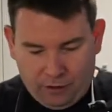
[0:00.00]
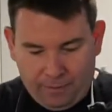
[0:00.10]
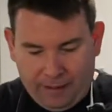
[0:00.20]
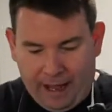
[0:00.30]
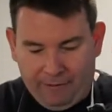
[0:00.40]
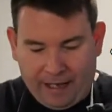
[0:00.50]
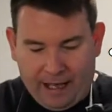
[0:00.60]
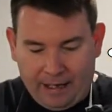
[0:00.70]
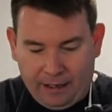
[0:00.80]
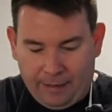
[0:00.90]
the
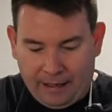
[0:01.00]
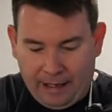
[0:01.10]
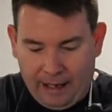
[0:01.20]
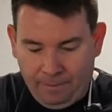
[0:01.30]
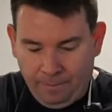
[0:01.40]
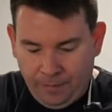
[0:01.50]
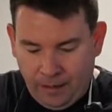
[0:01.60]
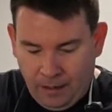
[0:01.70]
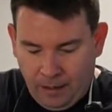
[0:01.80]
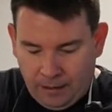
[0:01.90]
avocado in here.
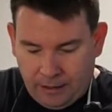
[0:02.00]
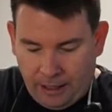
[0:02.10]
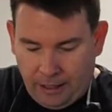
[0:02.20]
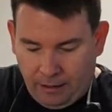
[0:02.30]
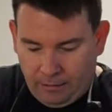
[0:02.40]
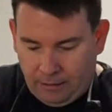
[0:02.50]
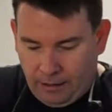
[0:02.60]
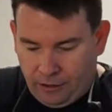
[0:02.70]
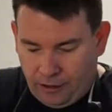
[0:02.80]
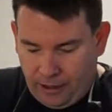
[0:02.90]
So
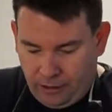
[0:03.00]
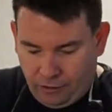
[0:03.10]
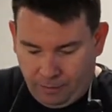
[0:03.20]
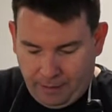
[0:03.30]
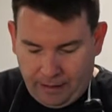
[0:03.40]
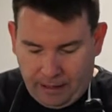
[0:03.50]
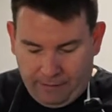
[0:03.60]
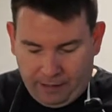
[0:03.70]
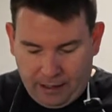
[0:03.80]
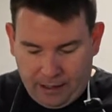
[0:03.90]
literally dropping the
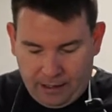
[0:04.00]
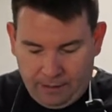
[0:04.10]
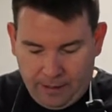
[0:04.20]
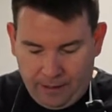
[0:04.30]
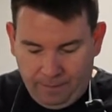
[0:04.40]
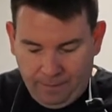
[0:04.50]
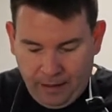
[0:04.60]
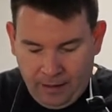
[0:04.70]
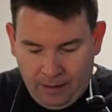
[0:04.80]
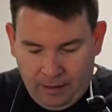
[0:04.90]
avocado in.
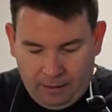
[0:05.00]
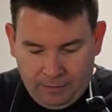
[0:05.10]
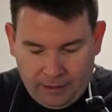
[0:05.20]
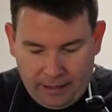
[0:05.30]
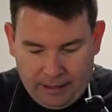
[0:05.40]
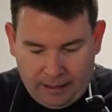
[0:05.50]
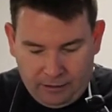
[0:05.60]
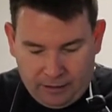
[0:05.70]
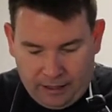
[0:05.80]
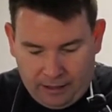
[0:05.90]
I'm just going to
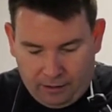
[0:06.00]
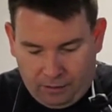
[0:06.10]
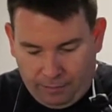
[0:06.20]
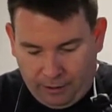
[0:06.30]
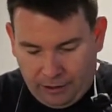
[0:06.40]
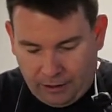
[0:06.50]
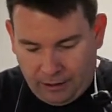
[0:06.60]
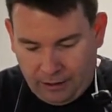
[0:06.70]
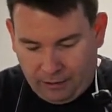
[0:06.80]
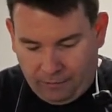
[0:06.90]
get it on both
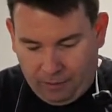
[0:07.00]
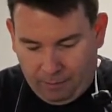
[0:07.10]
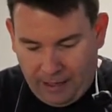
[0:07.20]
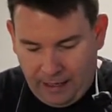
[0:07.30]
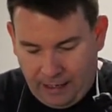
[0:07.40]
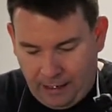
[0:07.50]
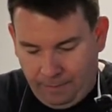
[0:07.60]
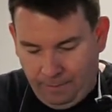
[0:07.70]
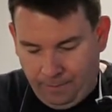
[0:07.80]
sides of the beta.